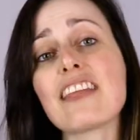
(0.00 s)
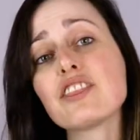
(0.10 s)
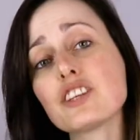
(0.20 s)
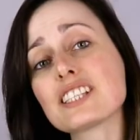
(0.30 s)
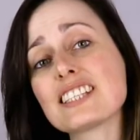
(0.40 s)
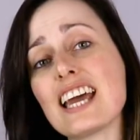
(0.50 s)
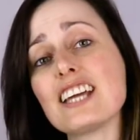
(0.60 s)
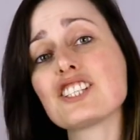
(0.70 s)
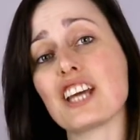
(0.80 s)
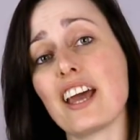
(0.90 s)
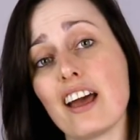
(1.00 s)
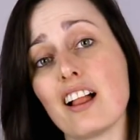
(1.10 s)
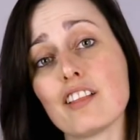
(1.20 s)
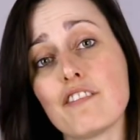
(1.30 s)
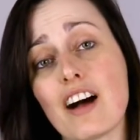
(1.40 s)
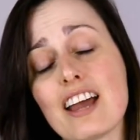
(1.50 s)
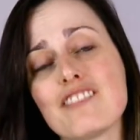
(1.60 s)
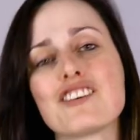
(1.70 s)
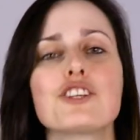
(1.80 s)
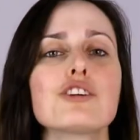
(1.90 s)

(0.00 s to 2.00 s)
At this stage, L5,